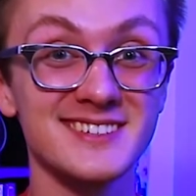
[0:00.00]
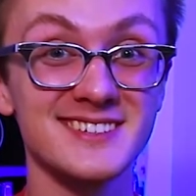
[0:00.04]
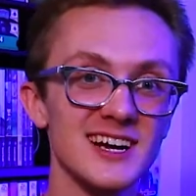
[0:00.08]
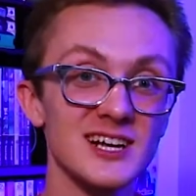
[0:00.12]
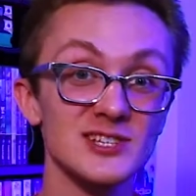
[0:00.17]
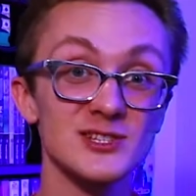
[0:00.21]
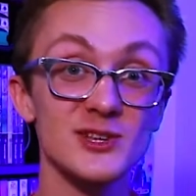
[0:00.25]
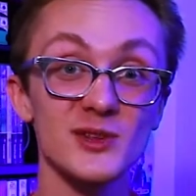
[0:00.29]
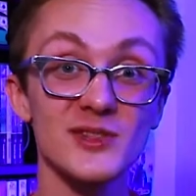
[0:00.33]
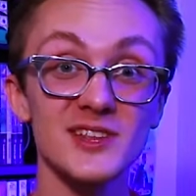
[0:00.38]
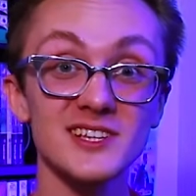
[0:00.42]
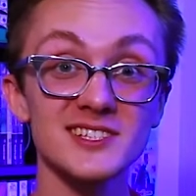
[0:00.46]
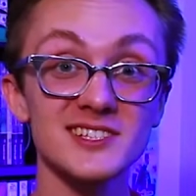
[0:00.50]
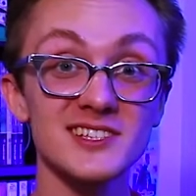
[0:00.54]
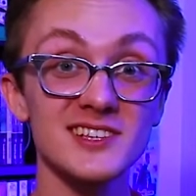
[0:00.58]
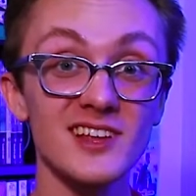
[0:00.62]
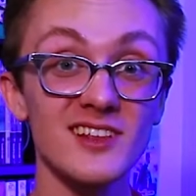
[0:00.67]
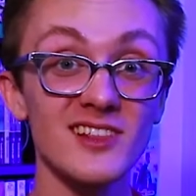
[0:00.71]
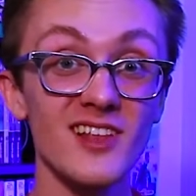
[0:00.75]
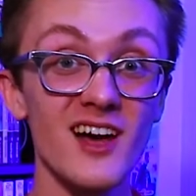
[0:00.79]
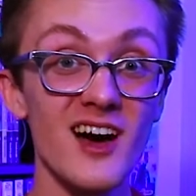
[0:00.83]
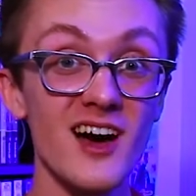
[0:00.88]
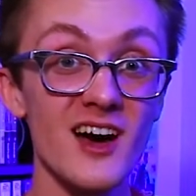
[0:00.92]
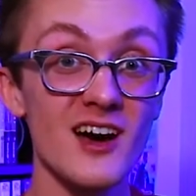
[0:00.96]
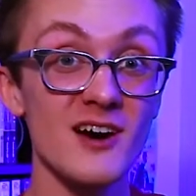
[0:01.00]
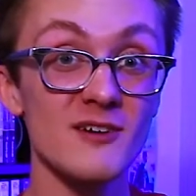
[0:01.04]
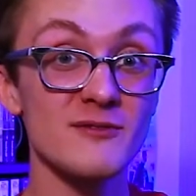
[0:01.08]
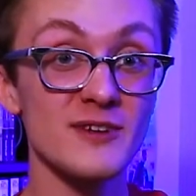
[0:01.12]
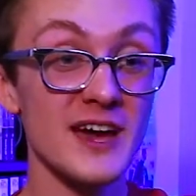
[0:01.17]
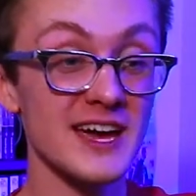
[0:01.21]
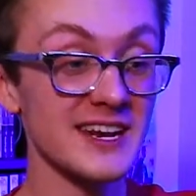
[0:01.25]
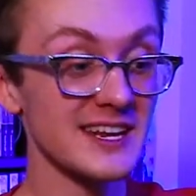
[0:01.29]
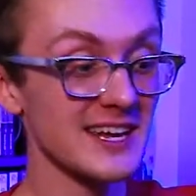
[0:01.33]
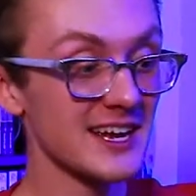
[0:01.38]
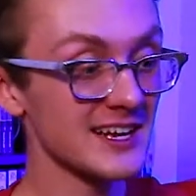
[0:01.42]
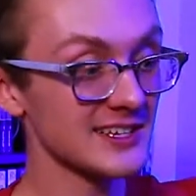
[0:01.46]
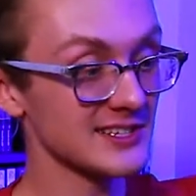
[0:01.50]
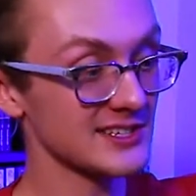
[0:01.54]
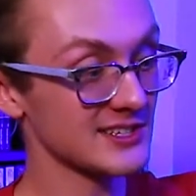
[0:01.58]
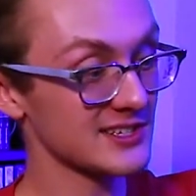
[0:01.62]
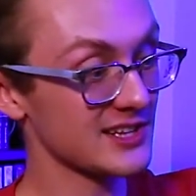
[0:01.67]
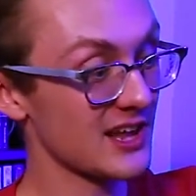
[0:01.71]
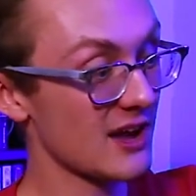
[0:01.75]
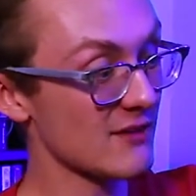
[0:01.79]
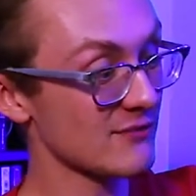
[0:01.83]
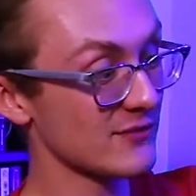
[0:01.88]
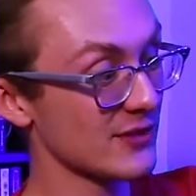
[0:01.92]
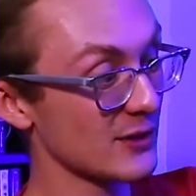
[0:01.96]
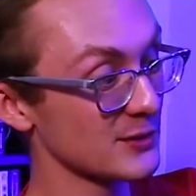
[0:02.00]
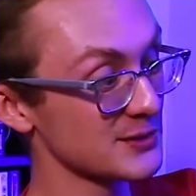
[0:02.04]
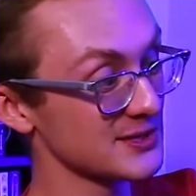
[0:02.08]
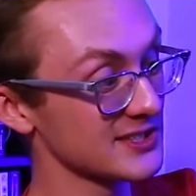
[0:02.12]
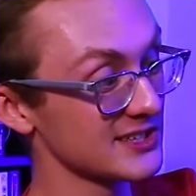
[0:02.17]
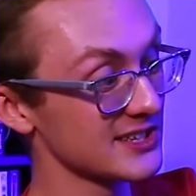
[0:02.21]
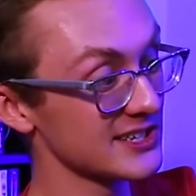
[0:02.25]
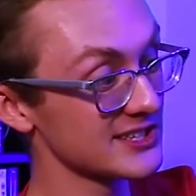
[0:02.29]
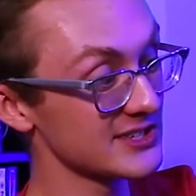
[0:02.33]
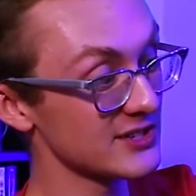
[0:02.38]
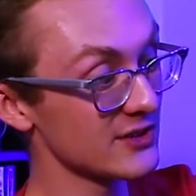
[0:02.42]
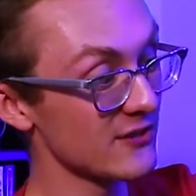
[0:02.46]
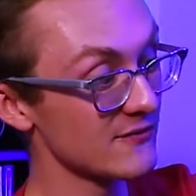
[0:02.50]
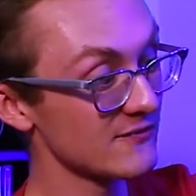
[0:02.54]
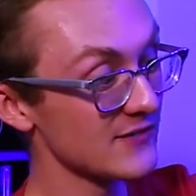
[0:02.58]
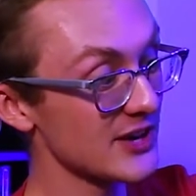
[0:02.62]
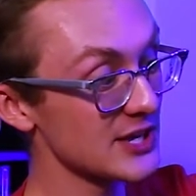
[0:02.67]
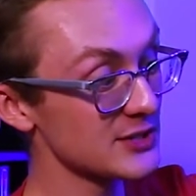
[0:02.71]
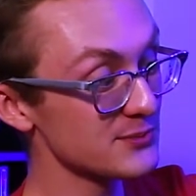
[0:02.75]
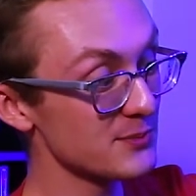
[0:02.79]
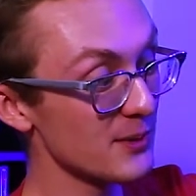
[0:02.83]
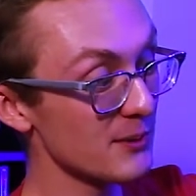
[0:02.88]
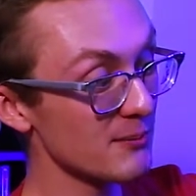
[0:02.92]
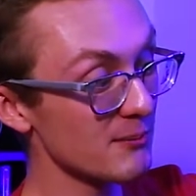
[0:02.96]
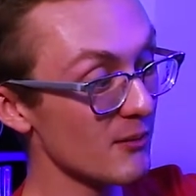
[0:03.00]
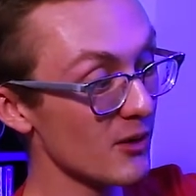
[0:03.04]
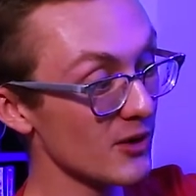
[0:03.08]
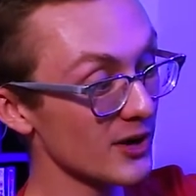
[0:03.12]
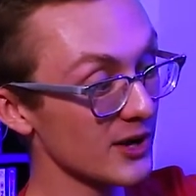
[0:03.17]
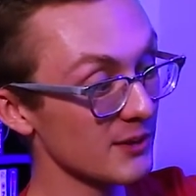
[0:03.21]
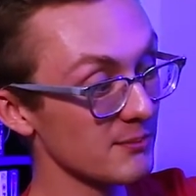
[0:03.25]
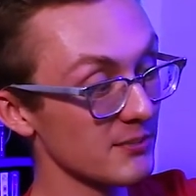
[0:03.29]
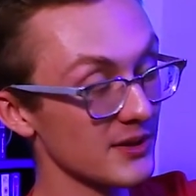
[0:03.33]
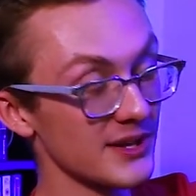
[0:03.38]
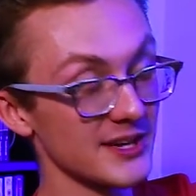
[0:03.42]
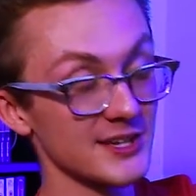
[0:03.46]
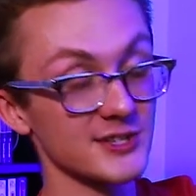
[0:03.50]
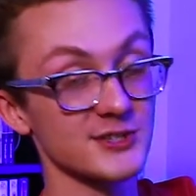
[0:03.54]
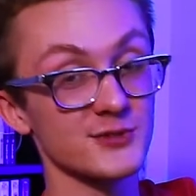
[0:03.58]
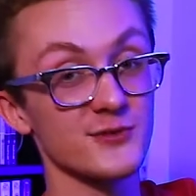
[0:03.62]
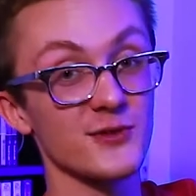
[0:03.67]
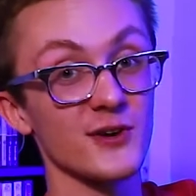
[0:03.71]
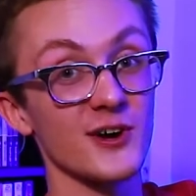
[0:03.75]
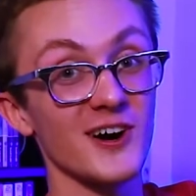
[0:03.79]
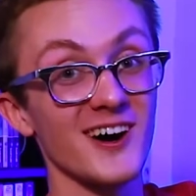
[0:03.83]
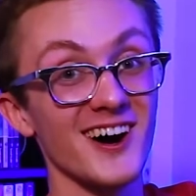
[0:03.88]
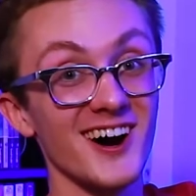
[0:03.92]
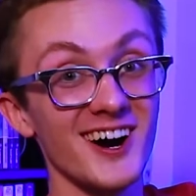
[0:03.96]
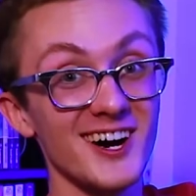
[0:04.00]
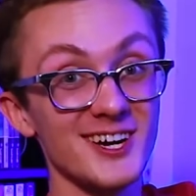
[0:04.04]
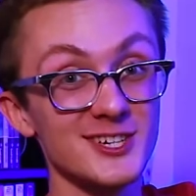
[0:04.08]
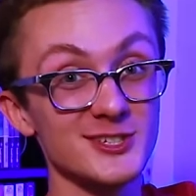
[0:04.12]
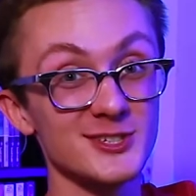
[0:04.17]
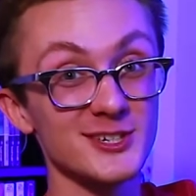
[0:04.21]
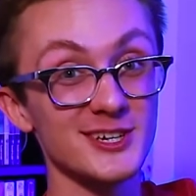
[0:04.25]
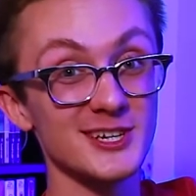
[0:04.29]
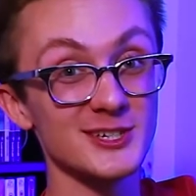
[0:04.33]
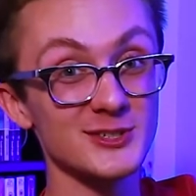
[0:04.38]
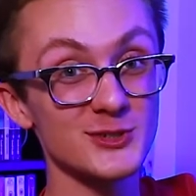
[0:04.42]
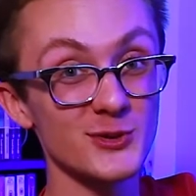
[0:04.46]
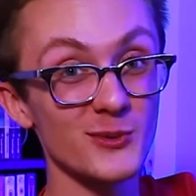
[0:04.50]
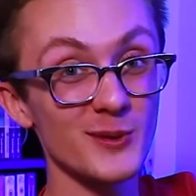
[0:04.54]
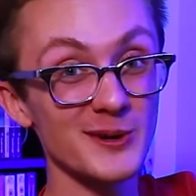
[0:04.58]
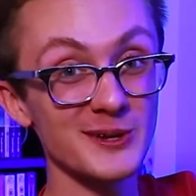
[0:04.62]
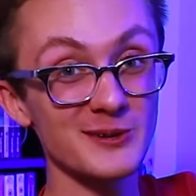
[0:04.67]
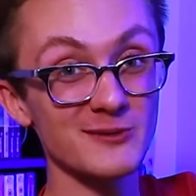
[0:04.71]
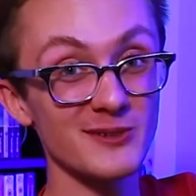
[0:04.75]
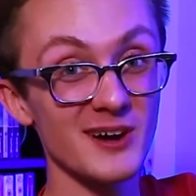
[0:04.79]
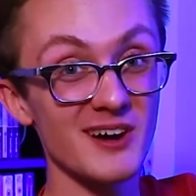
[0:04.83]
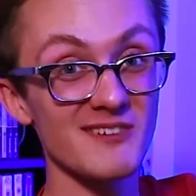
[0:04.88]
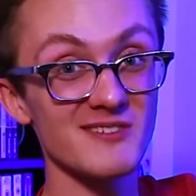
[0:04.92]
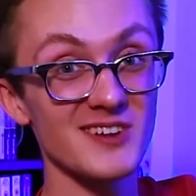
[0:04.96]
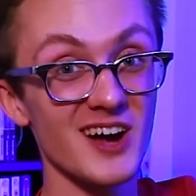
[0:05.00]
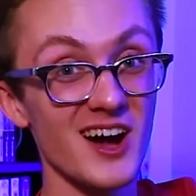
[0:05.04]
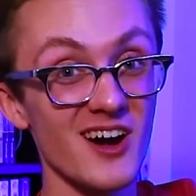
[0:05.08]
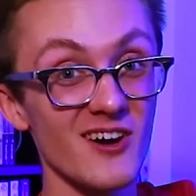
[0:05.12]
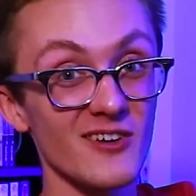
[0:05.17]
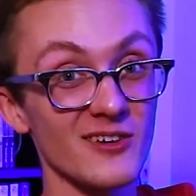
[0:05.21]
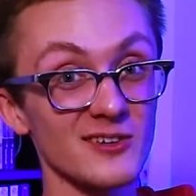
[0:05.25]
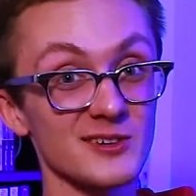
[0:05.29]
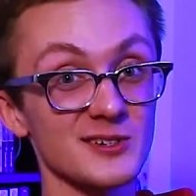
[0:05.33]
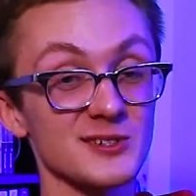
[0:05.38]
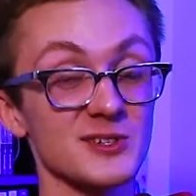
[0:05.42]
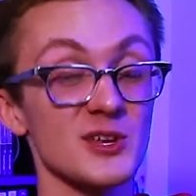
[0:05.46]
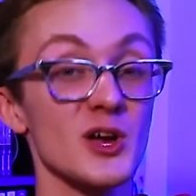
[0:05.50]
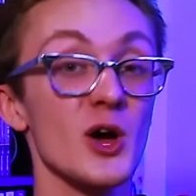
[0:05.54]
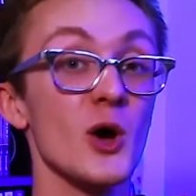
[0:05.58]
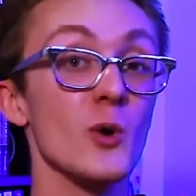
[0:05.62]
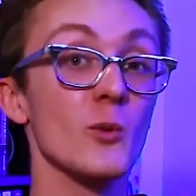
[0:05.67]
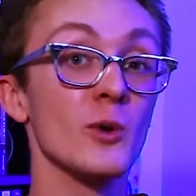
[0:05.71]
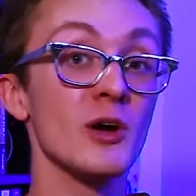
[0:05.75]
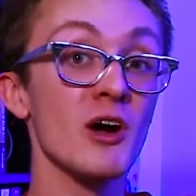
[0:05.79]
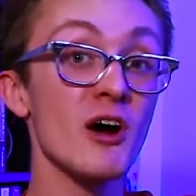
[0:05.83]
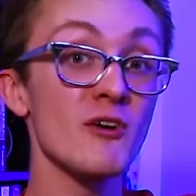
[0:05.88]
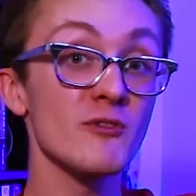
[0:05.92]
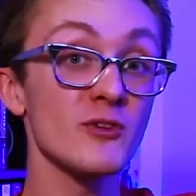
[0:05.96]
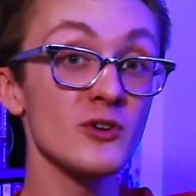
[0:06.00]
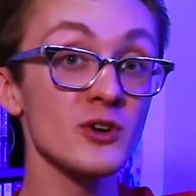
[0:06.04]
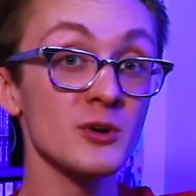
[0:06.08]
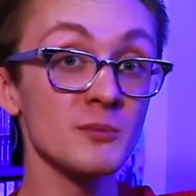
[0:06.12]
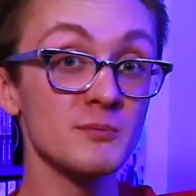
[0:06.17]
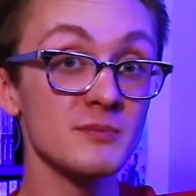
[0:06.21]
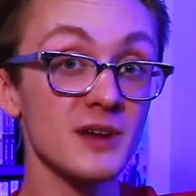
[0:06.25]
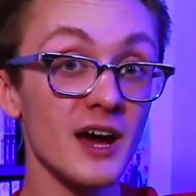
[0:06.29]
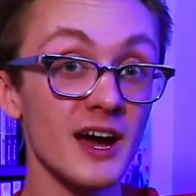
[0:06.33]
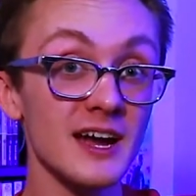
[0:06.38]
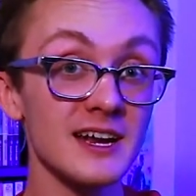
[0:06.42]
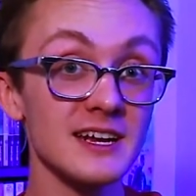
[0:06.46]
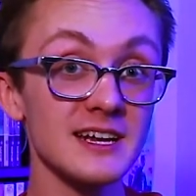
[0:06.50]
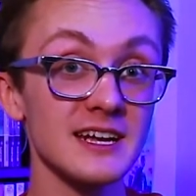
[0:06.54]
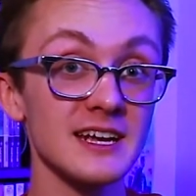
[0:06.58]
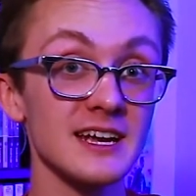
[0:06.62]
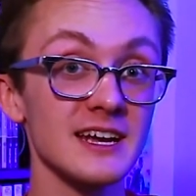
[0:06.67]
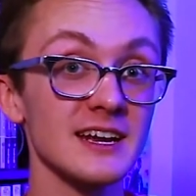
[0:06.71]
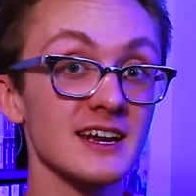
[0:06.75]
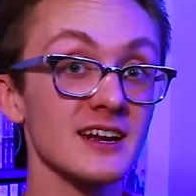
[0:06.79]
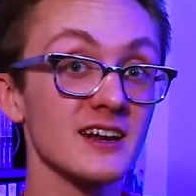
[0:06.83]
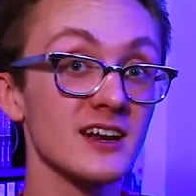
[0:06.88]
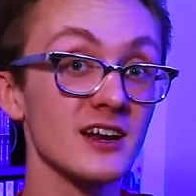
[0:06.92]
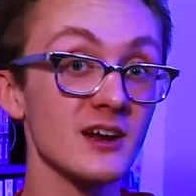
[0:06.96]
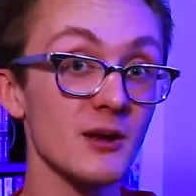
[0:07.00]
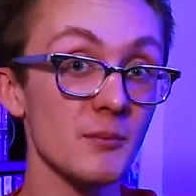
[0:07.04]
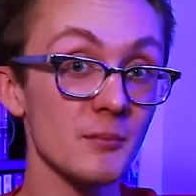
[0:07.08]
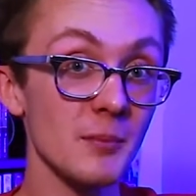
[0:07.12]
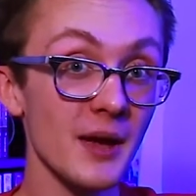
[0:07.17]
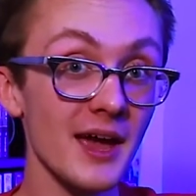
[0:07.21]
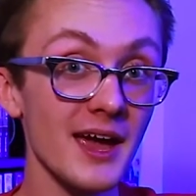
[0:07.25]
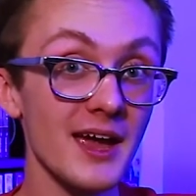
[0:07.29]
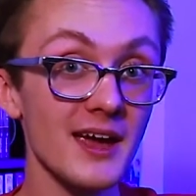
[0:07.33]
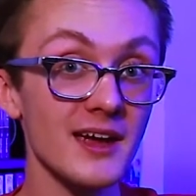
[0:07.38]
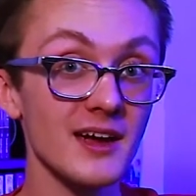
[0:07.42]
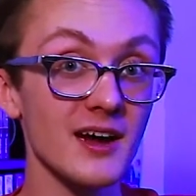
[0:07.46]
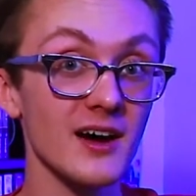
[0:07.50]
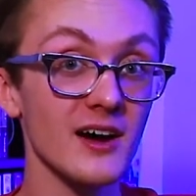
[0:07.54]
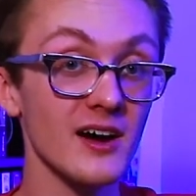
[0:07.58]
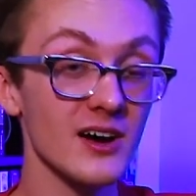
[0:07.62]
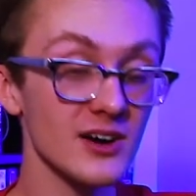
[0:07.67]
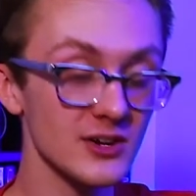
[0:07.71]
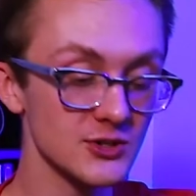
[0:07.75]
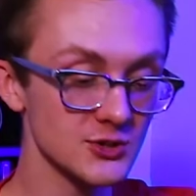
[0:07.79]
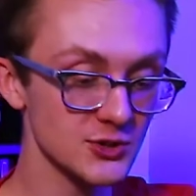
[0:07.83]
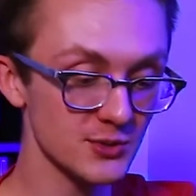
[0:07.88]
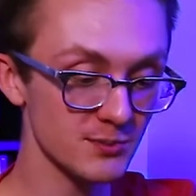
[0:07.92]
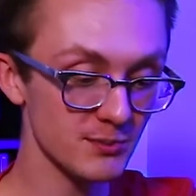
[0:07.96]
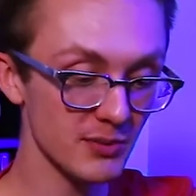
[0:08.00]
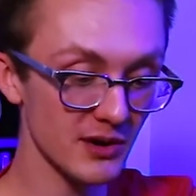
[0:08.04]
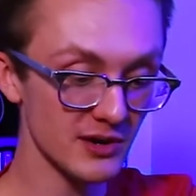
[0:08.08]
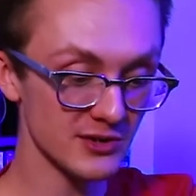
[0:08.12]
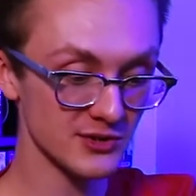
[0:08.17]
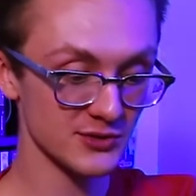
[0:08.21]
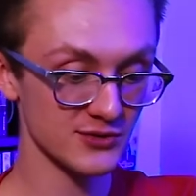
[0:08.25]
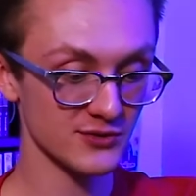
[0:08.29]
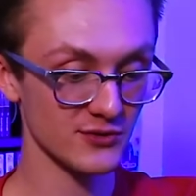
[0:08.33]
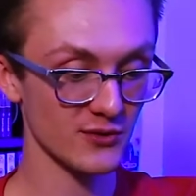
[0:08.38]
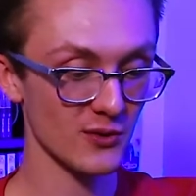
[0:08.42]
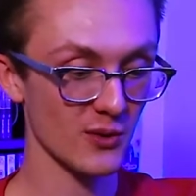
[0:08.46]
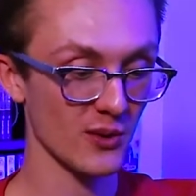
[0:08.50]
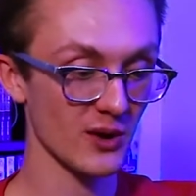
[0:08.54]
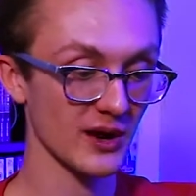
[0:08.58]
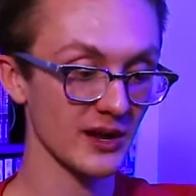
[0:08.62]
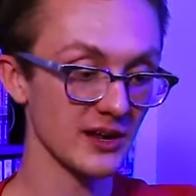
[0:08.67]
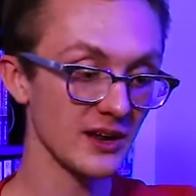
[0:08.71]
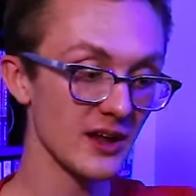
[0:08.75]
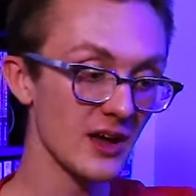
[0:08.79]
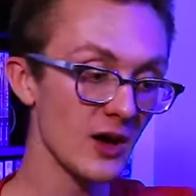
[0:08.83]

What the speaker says: So this is a lot of NES stuff that was listed on Facebook Marketplace for $125. We offered them $90 and ended up paying $100 for it.